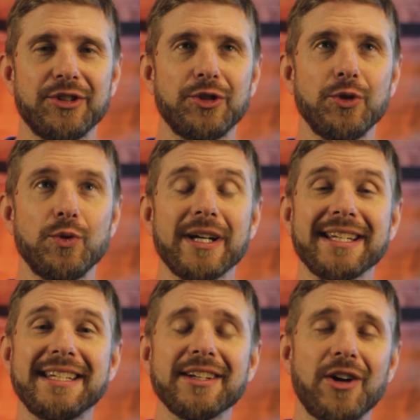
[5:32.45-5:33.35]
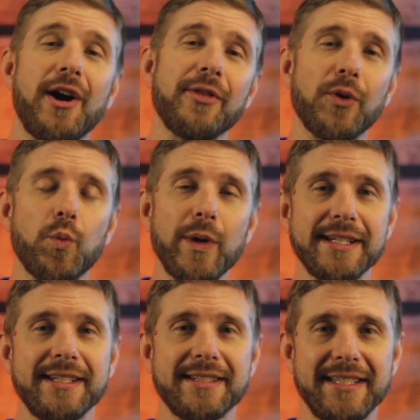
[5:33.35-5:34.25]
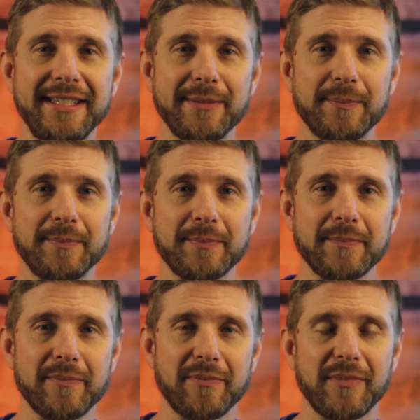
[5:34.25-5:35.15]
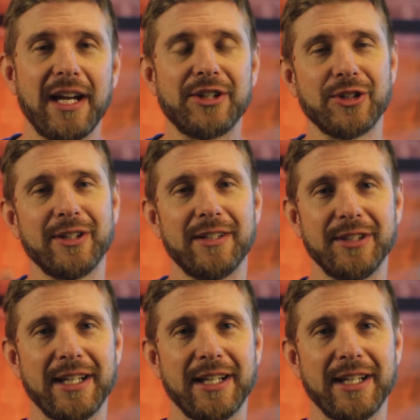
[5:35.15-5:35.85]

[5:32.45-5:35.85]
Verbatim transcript: to get on the winning team. I sure love you